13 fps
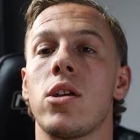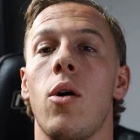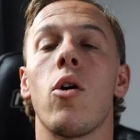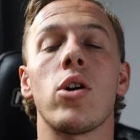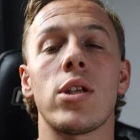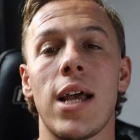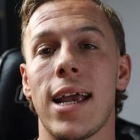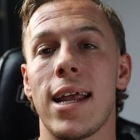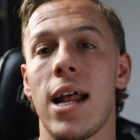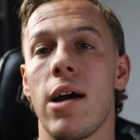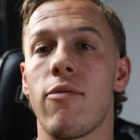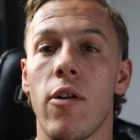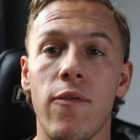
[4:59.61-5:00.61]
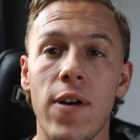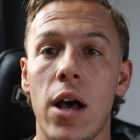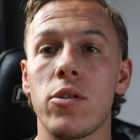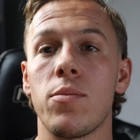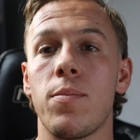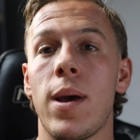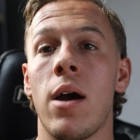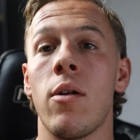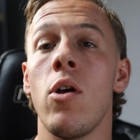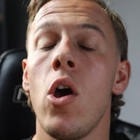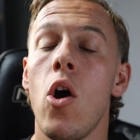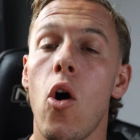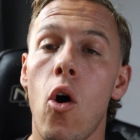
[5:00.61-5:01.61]
So I got taken out for
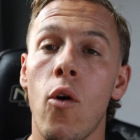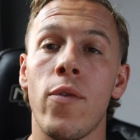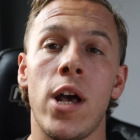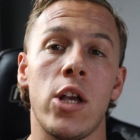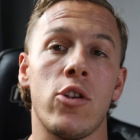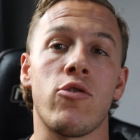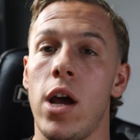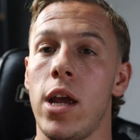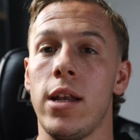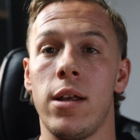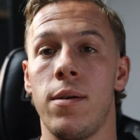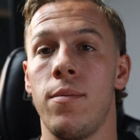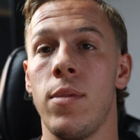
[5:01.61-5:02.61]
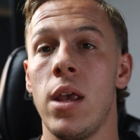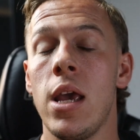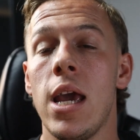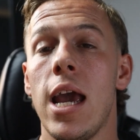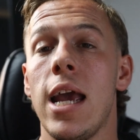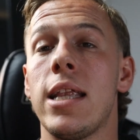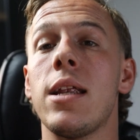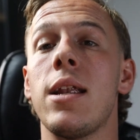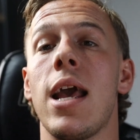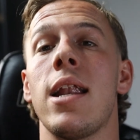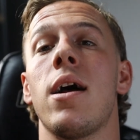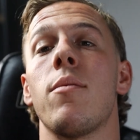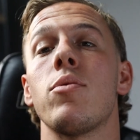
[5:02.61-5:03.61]
£1,000 on that trade. It didn't
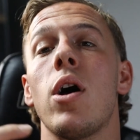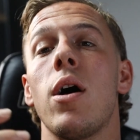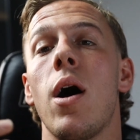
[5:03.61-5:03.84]
end up